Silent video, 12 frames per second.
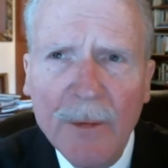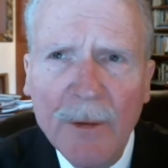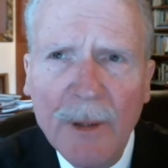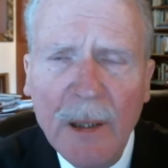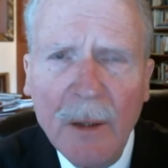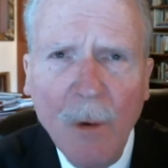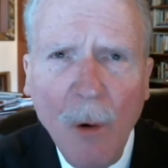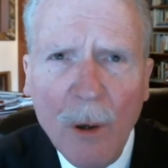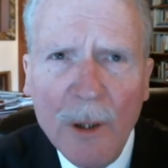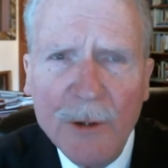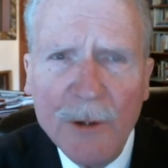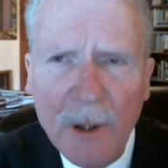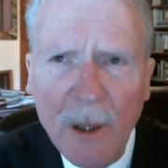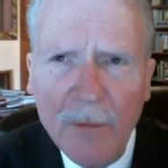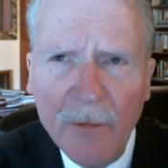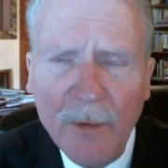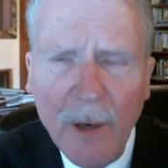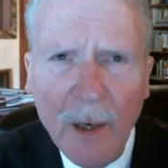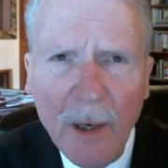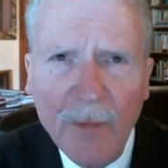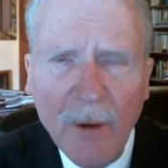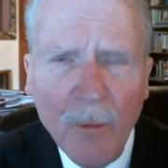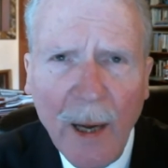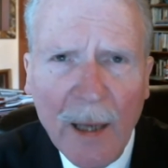the origin of
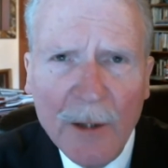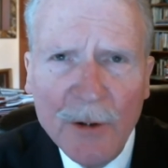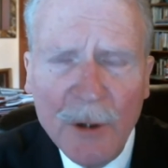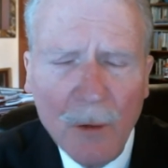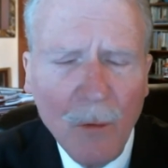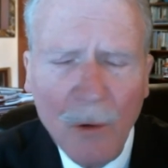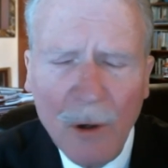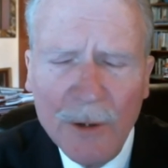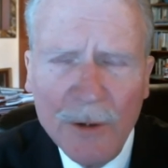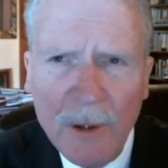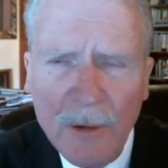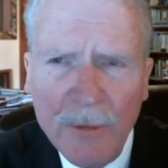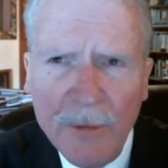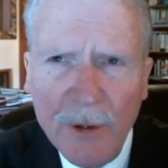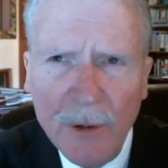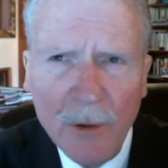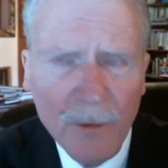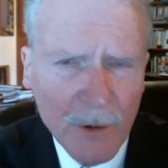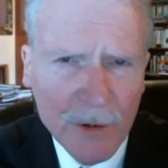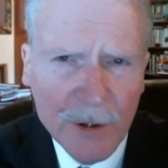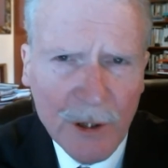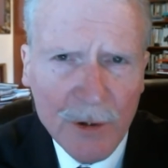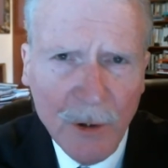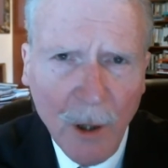the rational origin of the universe
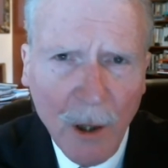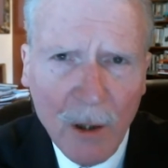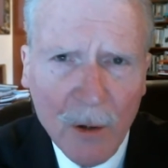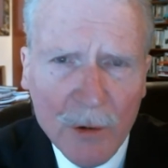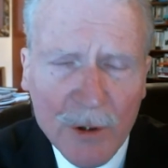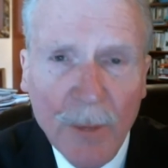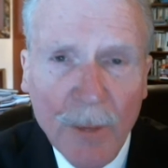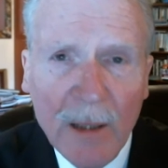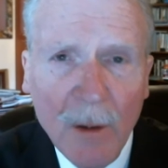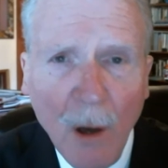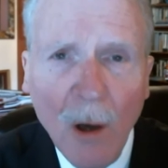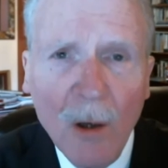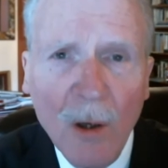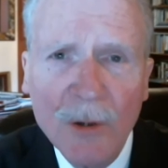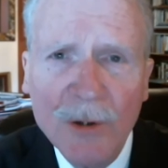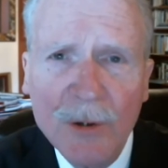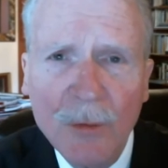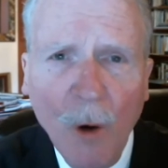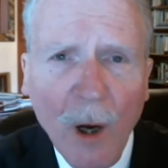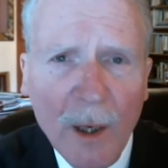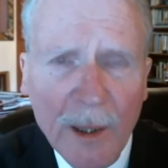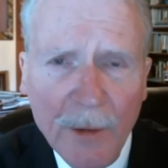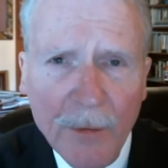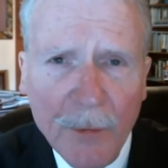as Logos, met Logos
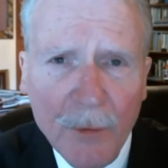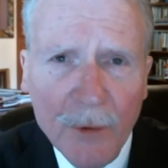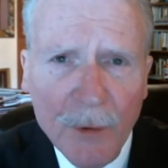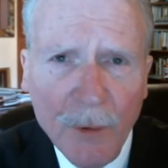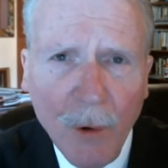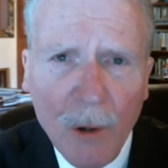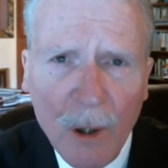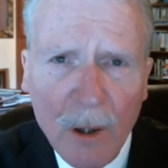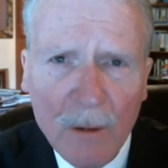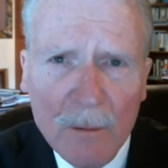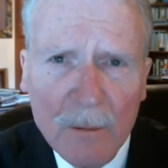walking through the door.